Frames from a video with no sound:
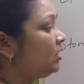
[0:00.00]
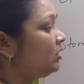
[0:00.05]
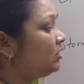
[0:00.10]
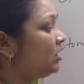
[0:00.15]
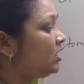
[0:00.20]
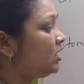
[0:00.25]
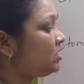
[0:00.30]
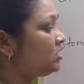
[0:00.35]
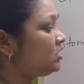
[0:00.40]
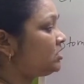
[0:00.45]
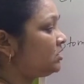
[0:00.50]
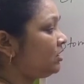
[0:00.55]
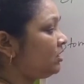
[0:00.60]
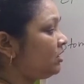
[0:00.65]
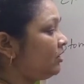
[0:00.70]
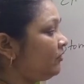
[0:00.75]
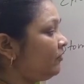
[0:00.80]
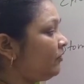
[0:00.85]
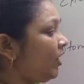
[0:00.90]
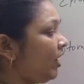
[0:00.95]
this
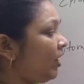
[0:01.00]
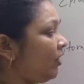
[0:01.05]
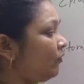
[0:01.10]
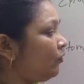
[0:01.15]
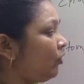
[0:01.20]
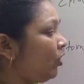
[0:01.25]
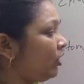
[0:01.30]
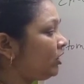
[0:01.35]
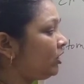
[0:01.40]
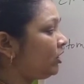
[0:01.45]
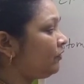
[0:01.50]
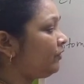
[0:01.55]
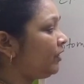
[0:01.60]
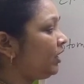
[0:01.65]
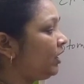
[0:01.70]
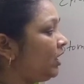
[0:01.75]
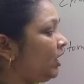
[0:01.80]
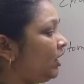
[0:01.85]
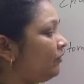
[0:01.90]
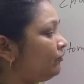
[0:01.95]
water
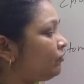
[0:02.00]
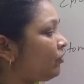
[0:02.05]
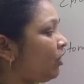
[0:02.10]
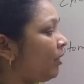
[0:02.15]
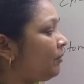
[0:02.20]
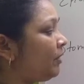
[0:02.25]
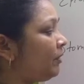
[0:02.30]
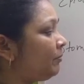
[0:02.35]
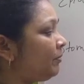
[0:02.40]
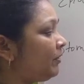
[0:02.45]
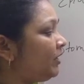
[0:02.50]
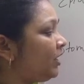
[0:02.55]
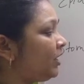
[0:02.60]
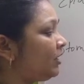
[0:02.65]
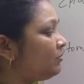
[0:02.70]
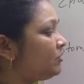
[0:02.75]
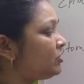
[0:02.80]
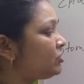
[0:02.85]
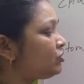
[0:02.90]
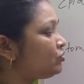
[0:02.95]
will come from
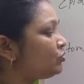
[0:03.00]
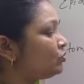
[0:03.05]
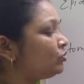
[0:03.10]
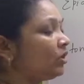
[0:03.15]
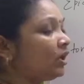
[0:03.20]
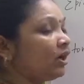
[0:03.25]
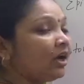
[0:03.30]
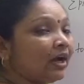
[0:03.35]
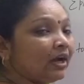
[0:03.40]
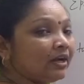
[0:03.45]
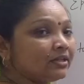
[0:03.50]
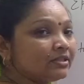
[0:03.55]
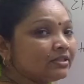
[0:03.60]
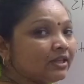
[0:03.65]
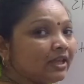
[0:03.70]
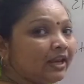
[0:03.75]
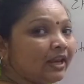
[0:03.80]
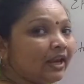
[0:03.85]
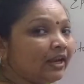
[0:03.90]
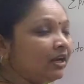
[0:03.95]
epidermis to the guard
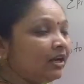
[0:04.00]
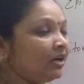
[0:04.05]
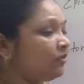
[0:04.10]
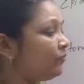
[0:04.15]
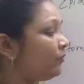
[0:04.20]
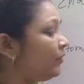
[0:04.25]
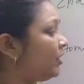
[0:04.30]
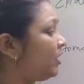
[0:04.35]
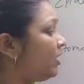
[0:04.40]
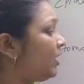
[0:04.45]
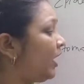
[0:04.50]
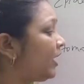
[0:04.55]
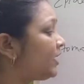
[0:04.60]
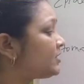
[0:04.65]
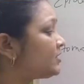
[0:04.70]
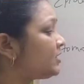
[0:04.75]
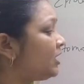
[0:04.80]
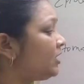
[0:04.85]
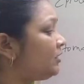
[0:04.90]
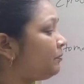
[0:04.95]
cell and it will
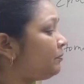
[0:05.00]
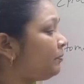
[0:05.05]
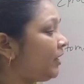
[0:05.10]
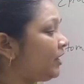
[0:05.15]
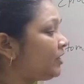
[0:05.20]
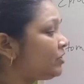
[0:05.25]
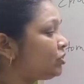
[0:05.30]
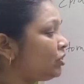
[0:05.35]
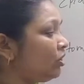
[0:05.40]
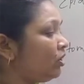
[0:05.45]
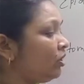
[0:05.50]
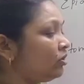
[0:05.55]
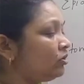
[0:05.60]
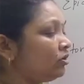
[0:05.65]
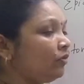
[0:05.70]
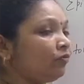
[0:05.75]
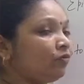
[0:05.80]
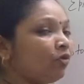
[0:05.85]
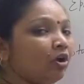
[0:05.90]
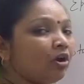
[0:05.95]
exert pressure on
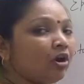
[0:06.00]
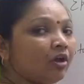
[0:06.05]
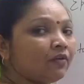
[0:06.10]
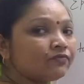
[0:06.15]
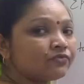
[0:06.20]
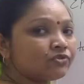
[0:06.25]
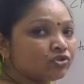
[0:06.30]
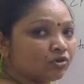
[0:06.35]
the wall of